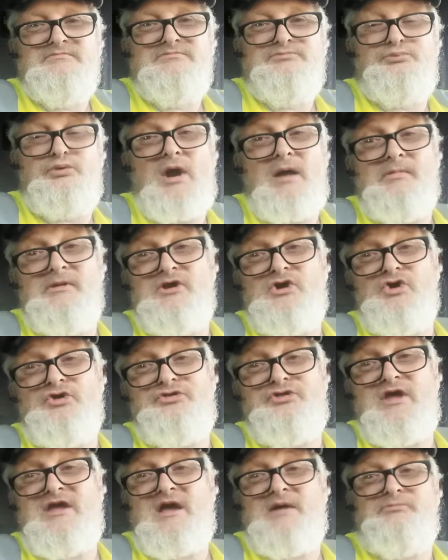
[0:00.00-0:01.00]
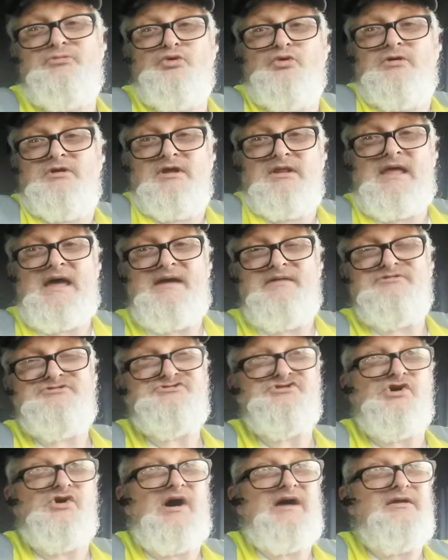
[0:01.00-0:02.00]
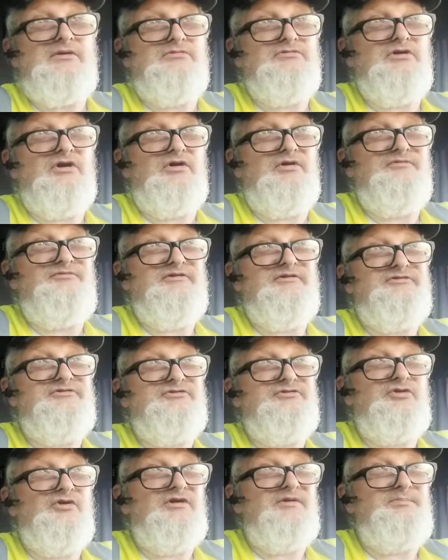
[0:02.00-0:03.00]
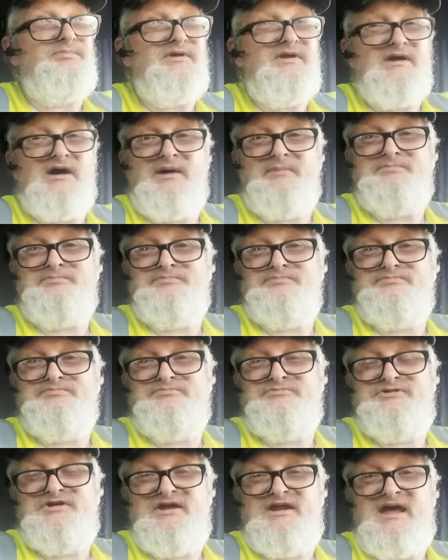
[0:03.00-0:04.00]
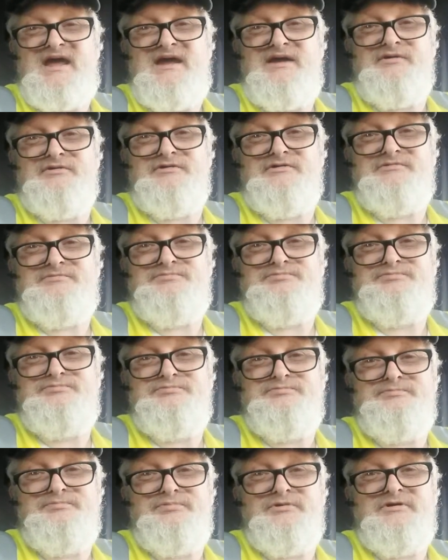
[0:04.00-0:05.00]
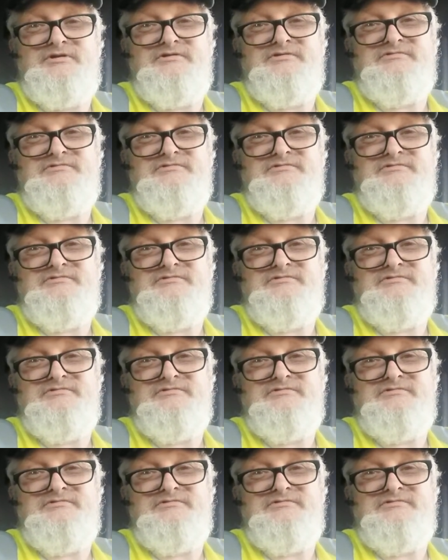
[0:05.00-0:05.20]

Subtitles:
probably a good thing I'm doing a live show. I don't know if it's going to be up today or, but